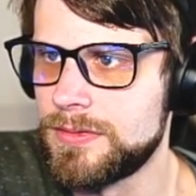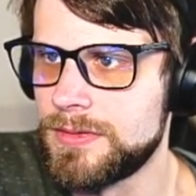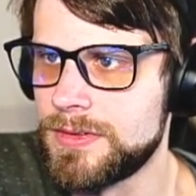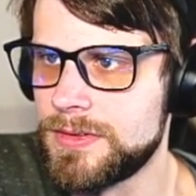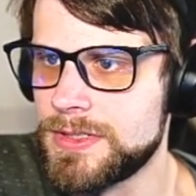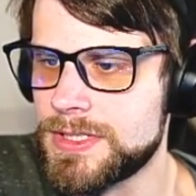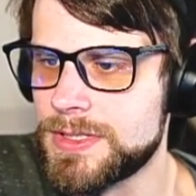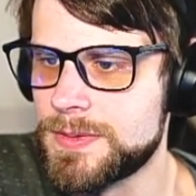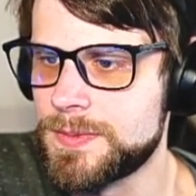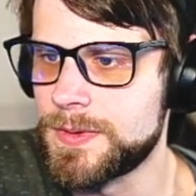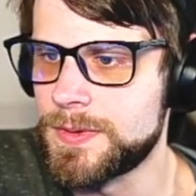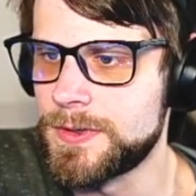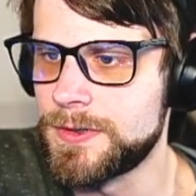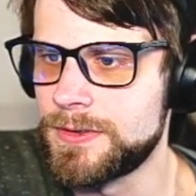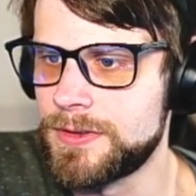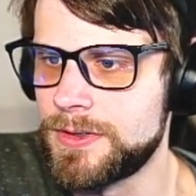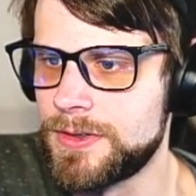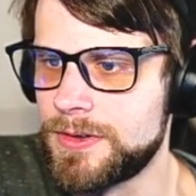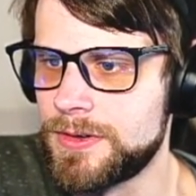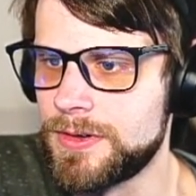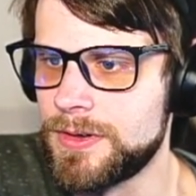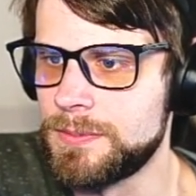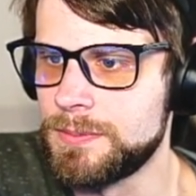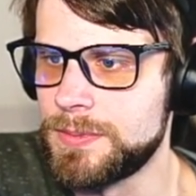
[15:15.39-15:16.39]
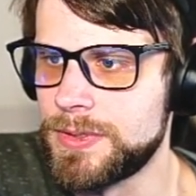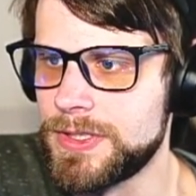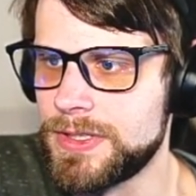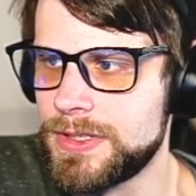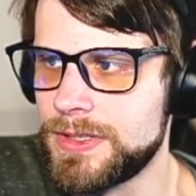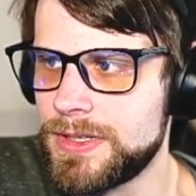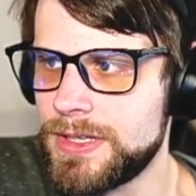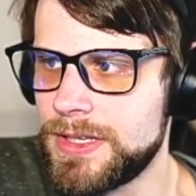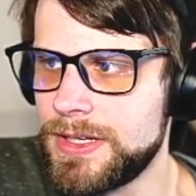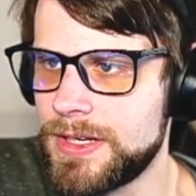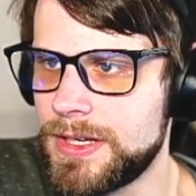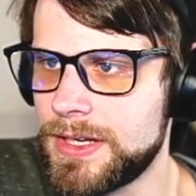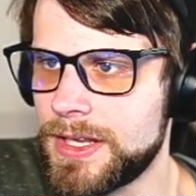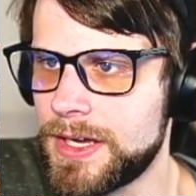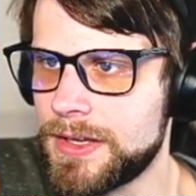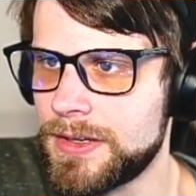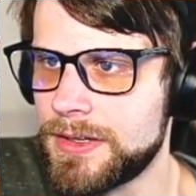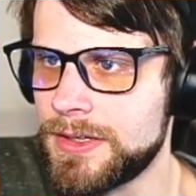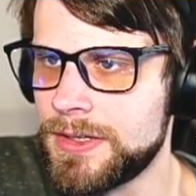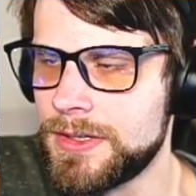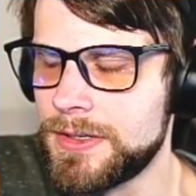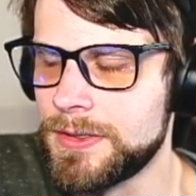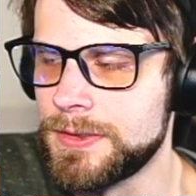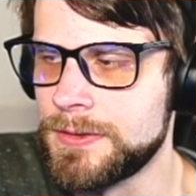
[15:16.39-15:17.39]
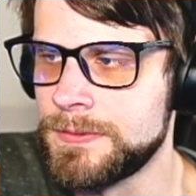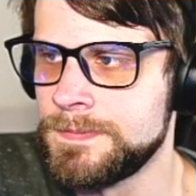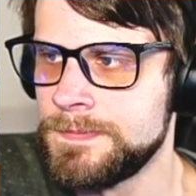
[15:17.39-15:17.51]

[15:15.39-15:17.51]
the Grumpig, get it out of here.